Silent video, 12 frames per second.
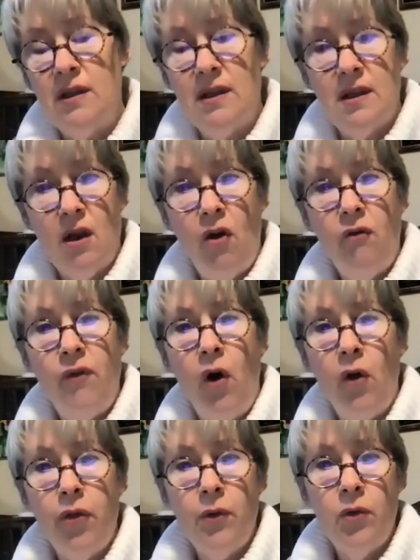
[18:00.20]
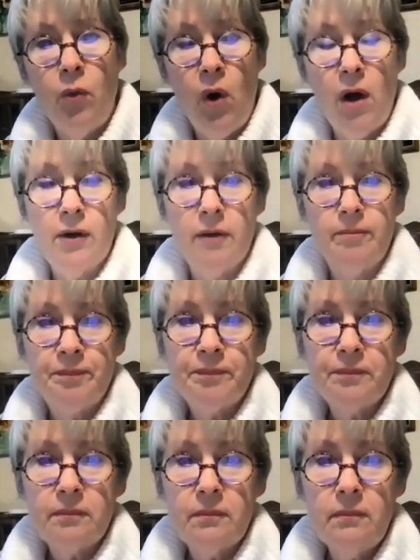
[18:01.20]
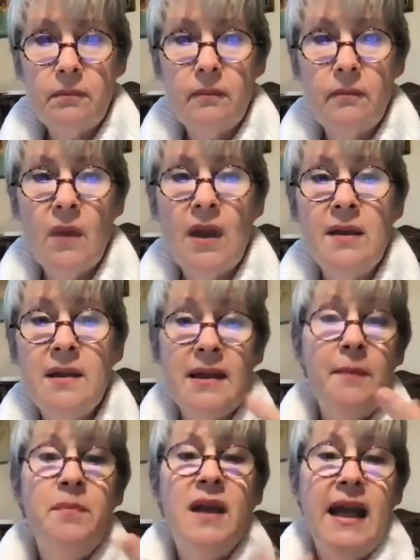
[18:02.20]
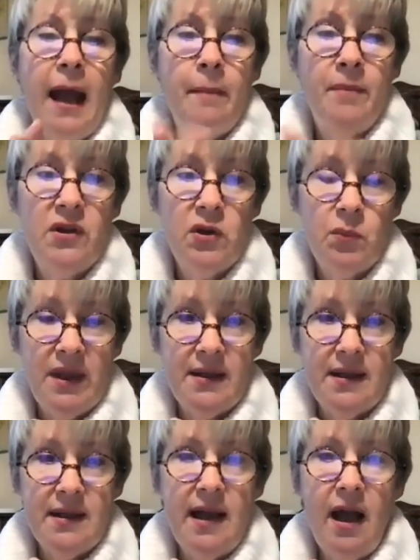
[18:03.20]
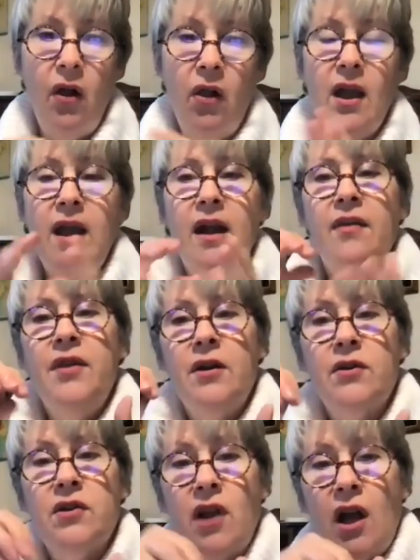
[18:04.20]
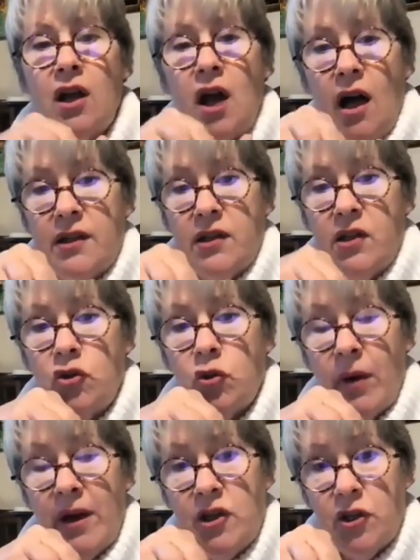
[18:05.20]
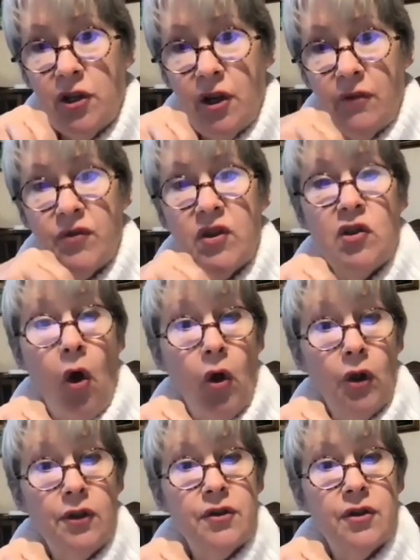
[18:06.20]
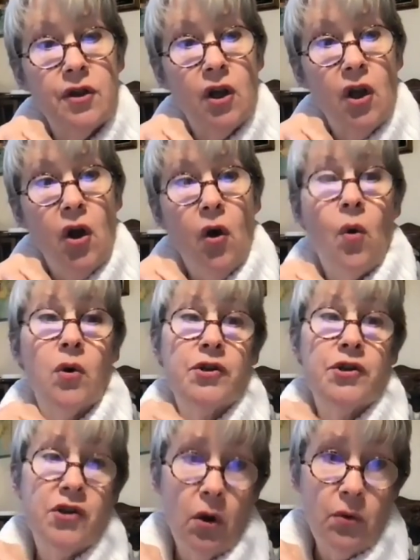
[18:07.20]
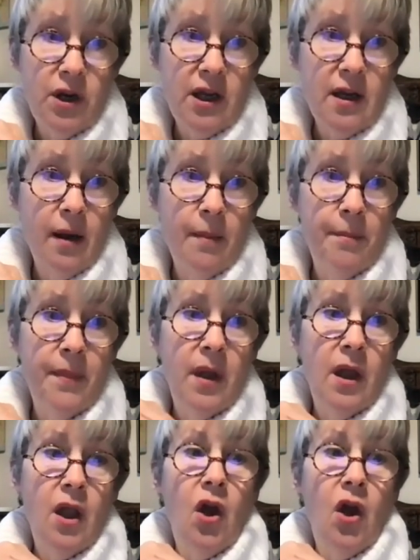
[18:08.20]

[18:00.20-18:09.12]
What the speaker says: itself all through the water. Same thing happens with a cell. There's a concentration of salt or sodium